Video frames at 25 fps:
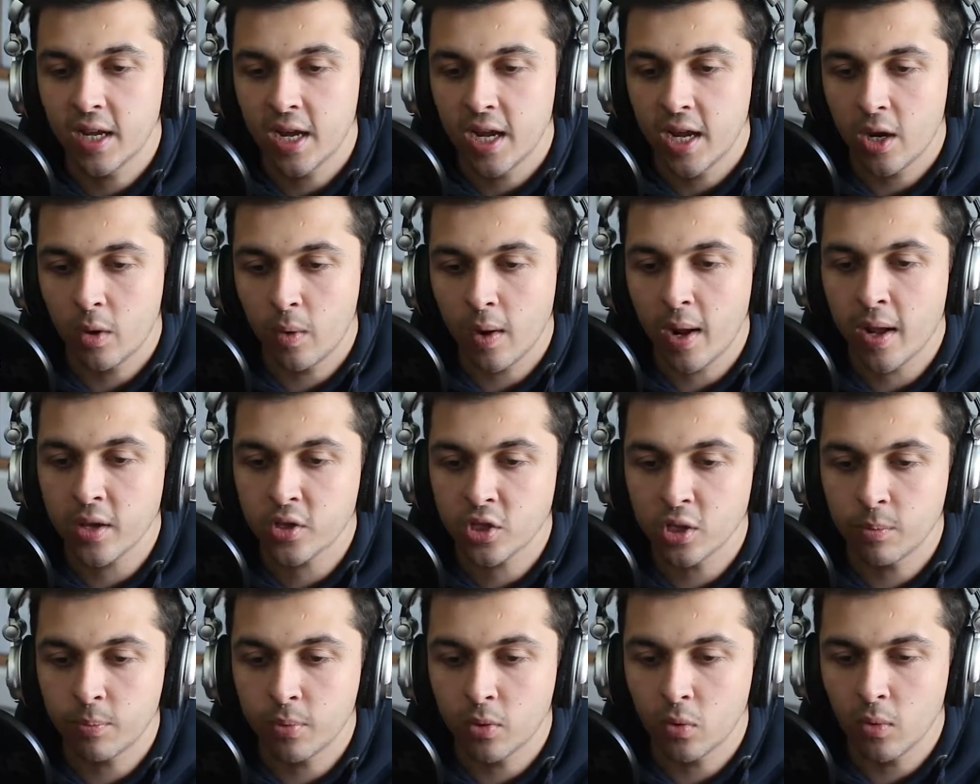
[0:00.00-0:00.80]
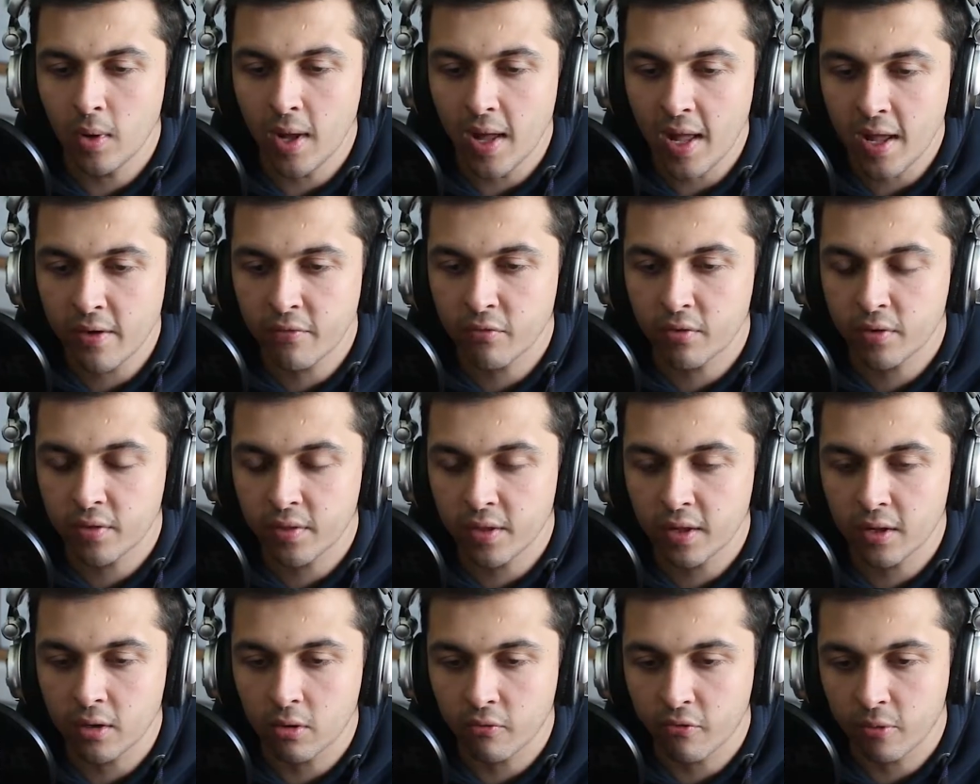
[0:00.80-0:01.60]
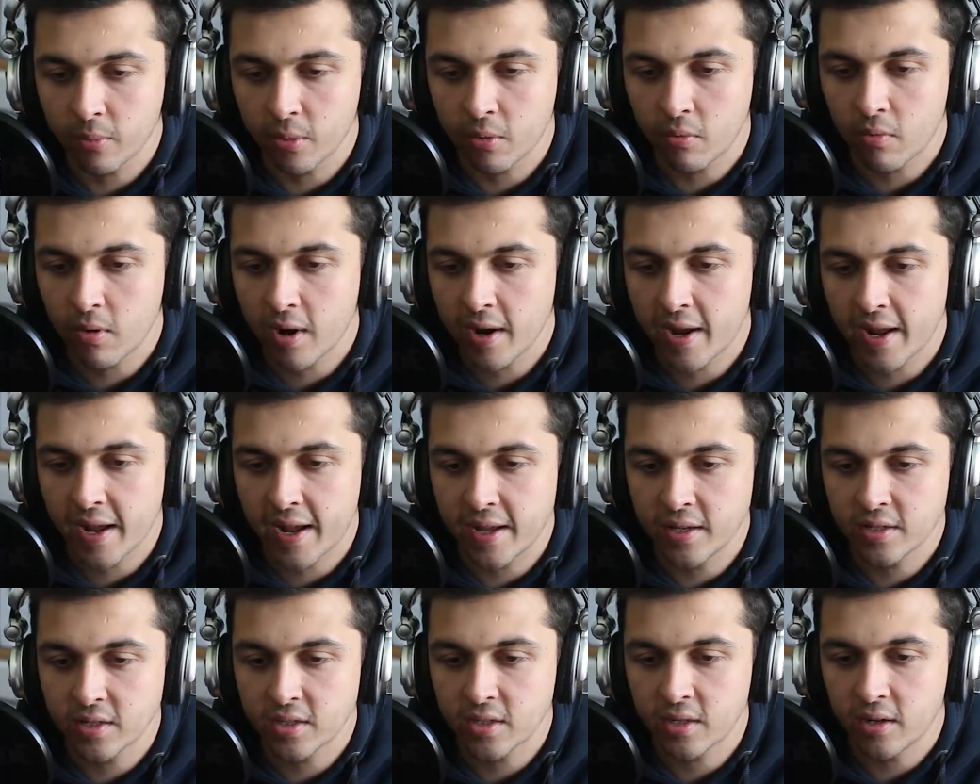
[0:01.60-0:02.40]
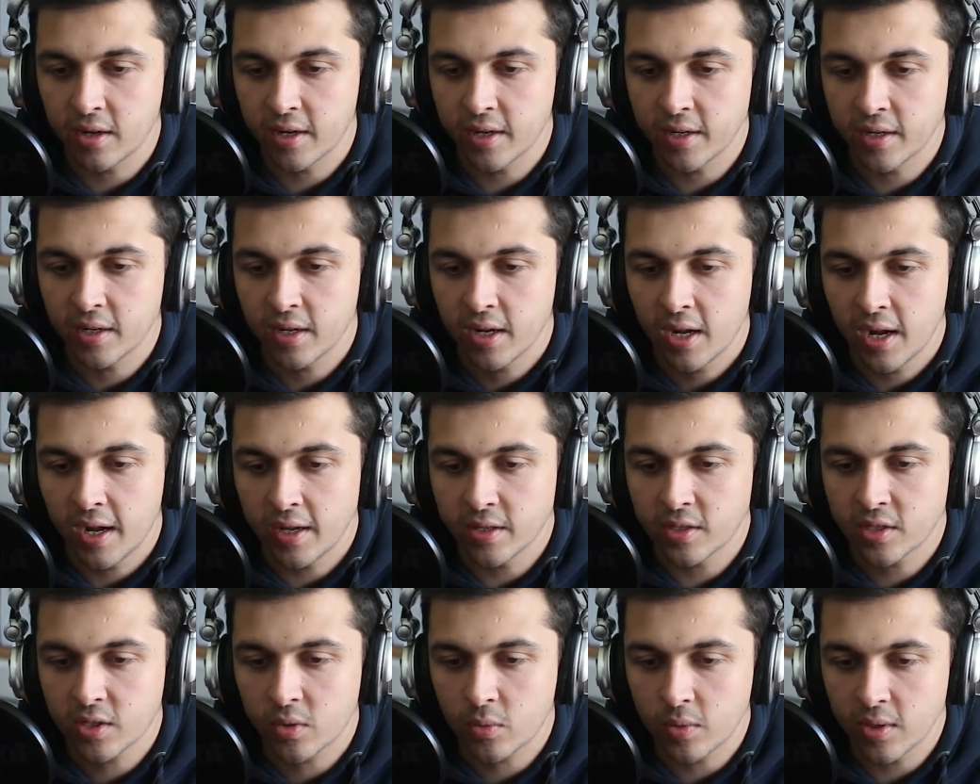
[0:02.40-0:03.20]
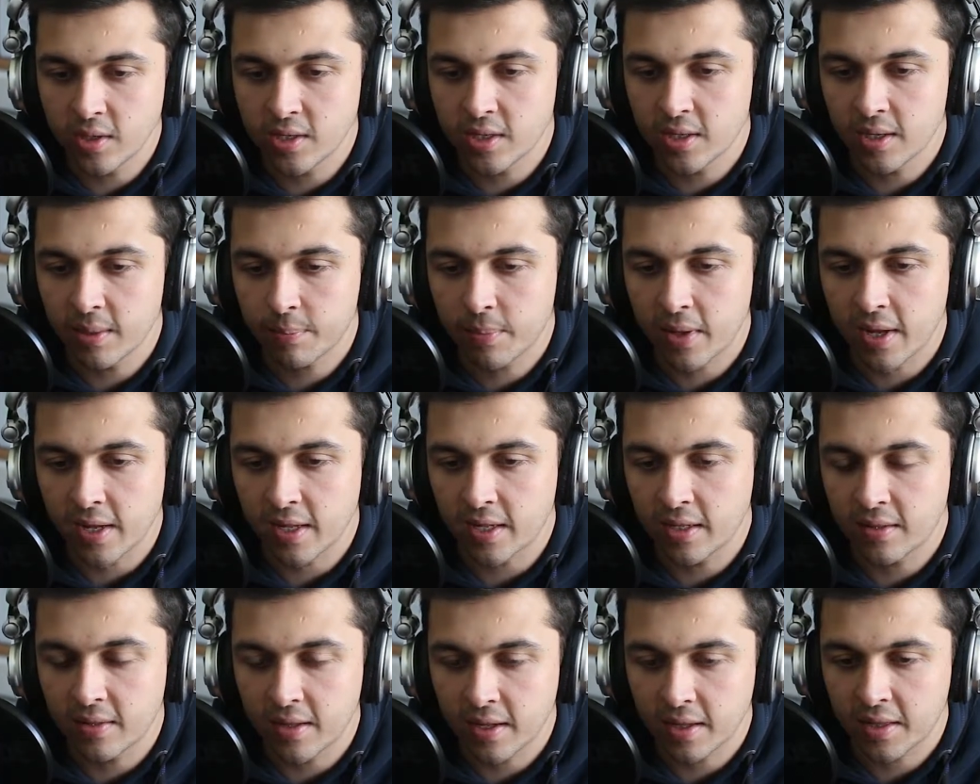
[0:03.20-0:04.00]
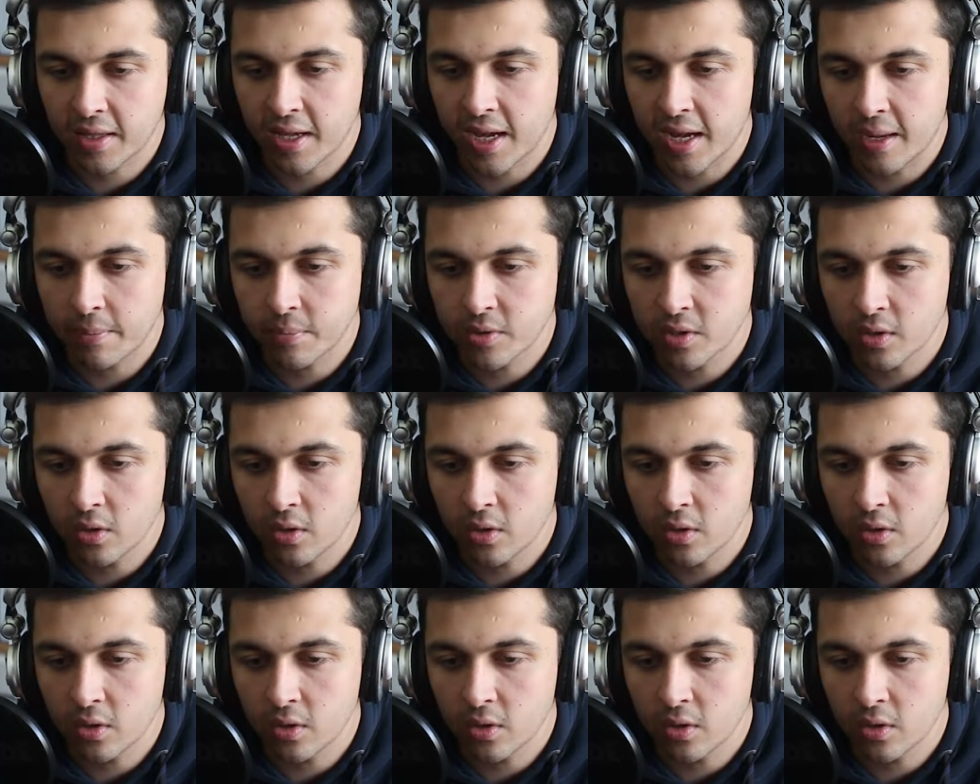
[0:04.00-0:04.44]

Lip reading: it will actually pull everything from the right hand side and squeeze it back in that gap.